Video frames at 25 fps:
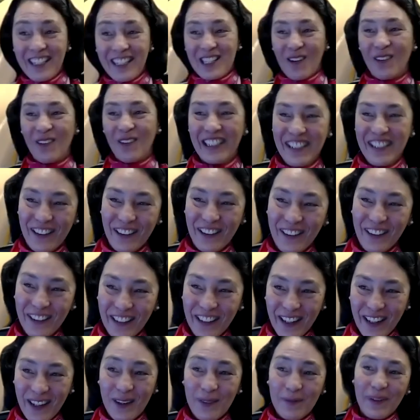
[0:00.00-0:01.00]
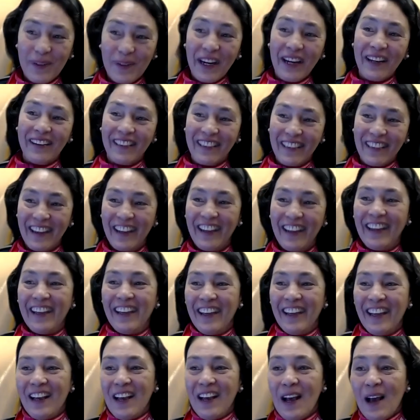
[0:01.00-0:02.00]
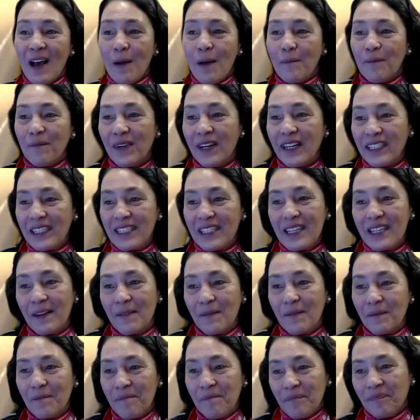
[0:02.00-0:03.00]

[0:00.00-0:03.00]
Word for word: much earlier, but yeah. but um,